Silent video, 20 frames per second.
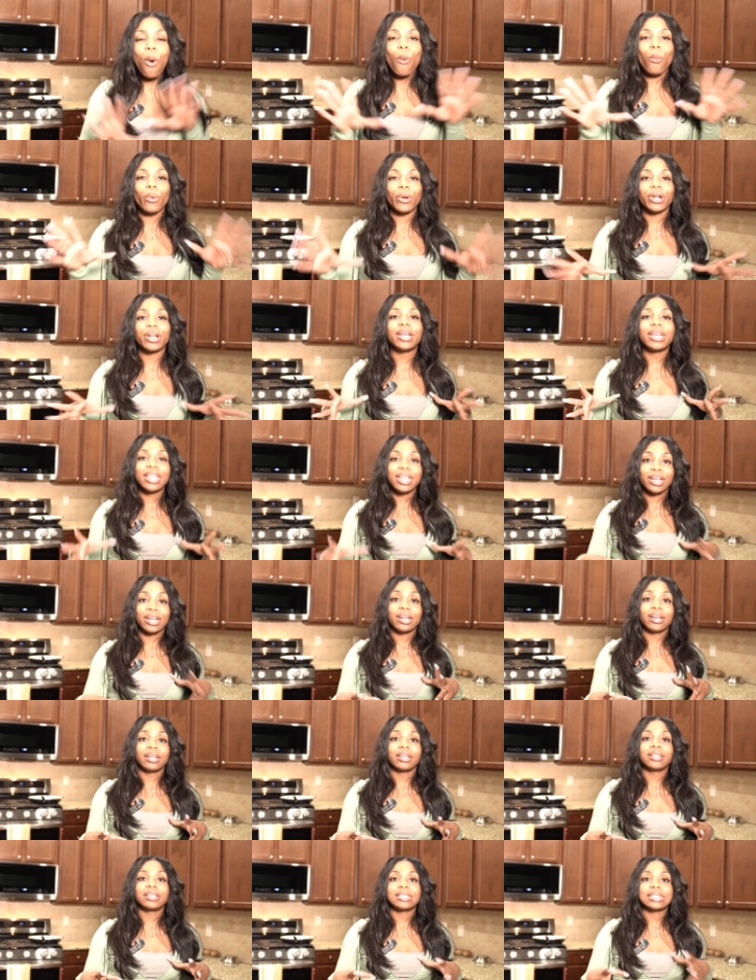We're
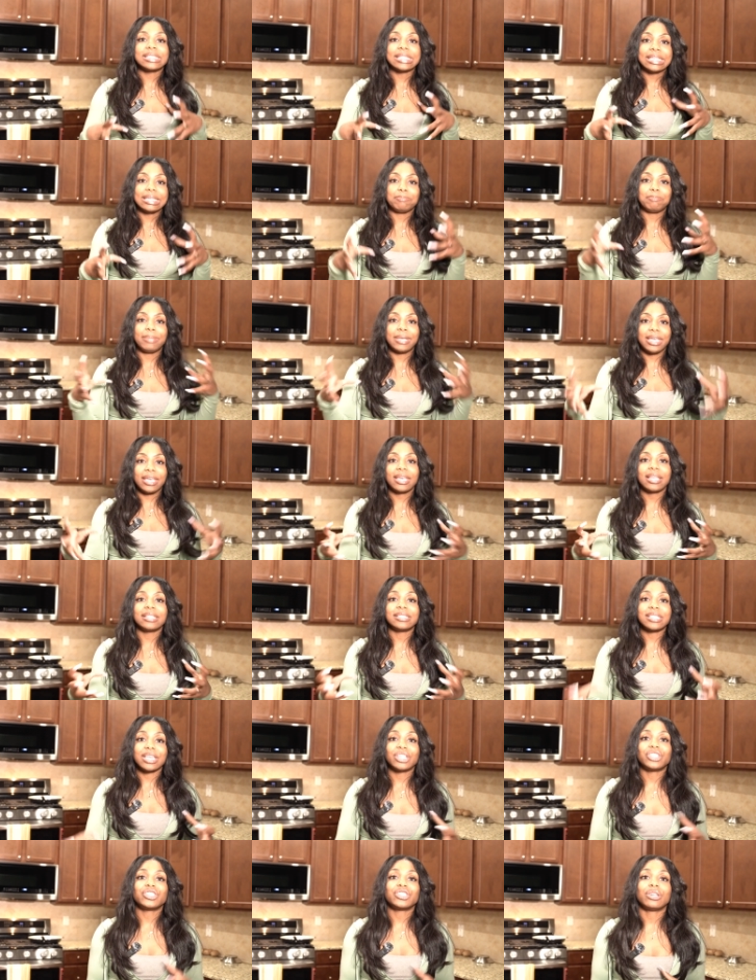here to be
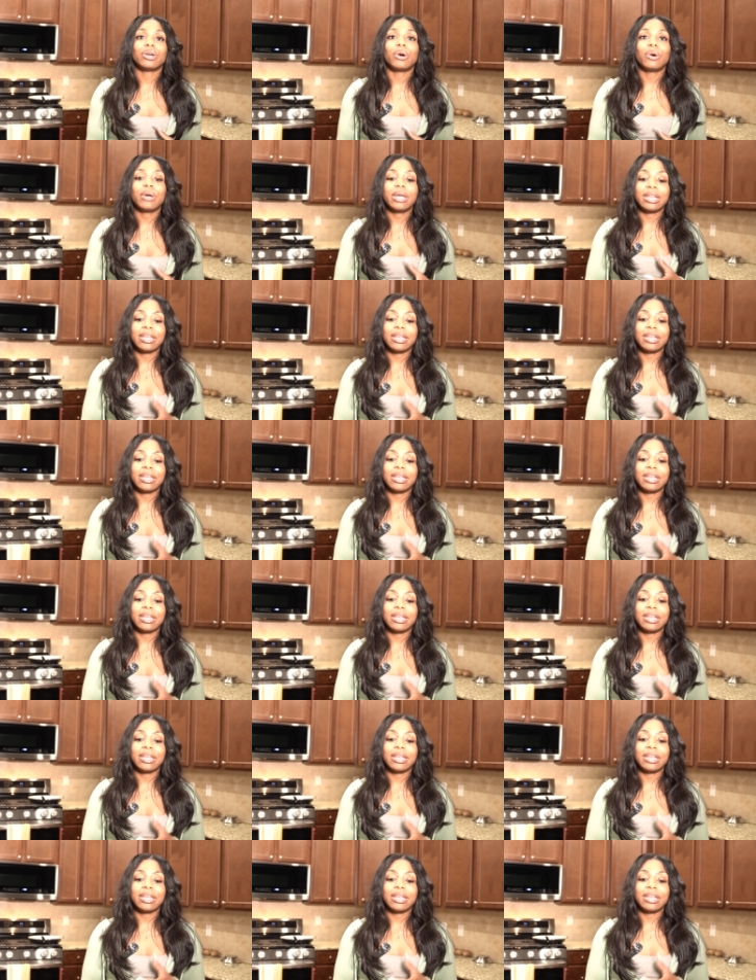intentional.